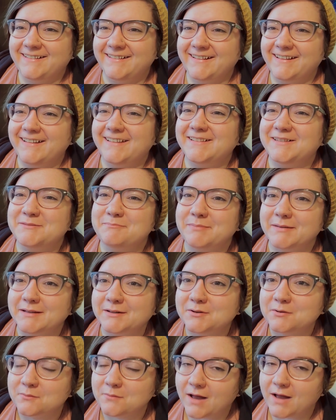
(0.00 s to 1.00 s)
It's
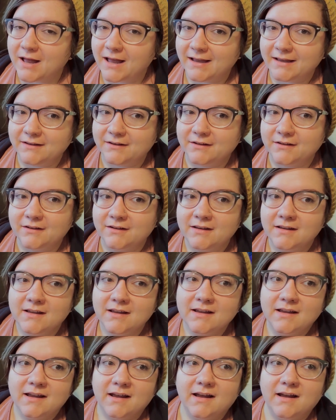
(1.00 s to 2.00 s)
been a while.
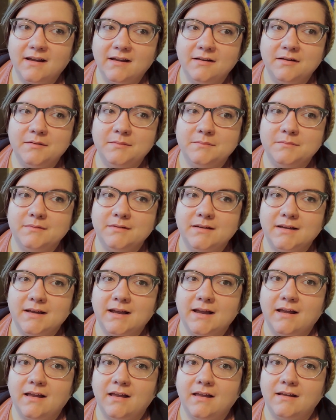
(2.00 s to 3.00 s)

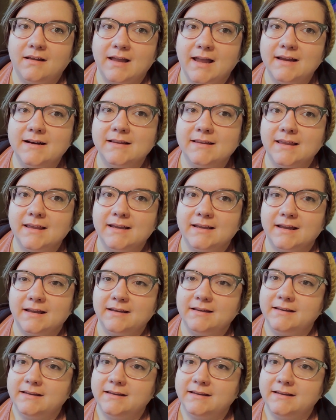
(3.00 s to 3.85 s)
I'll kind of like